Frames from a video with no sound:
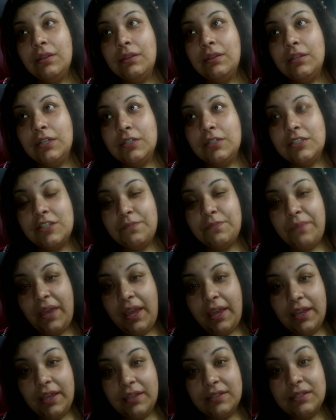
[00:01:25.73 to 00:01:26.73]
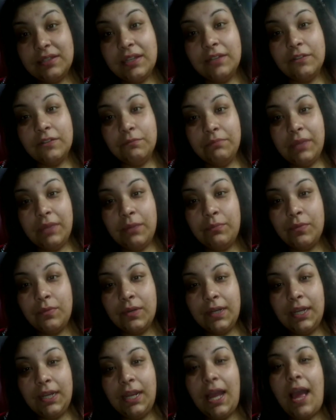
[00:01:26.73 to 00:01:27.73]
the space, and the
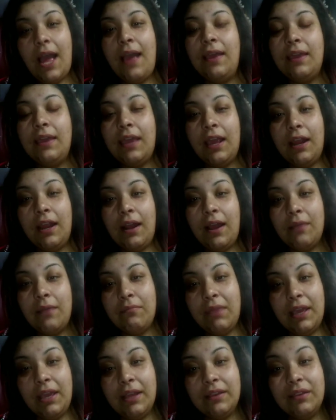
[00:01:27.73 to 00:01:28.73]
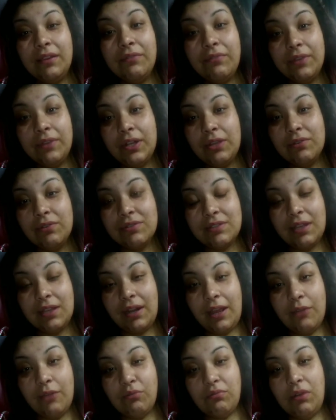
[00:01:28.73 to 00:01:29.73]
memory, I cannot make the videos
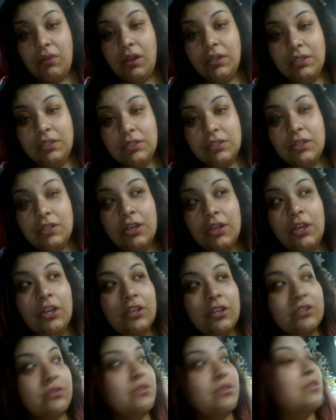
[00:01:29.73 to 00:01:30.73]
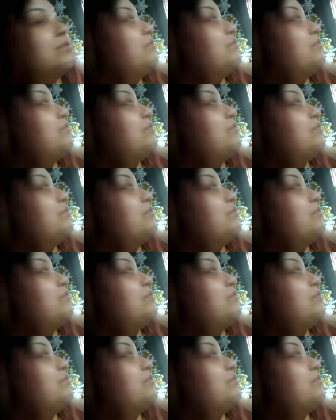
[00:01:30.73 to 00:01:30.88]
that I want. So the